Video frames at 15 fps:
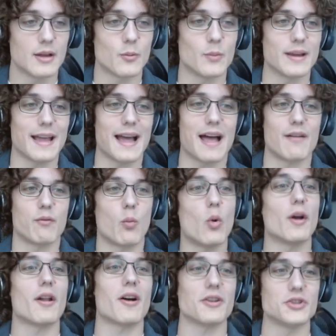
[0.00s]
We have
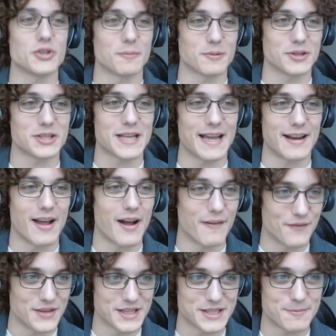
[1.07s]
100%
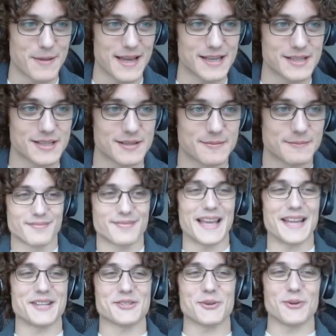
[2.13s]
of the space
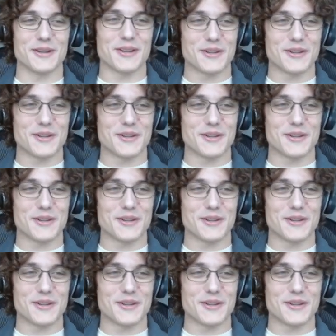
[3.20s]
that is going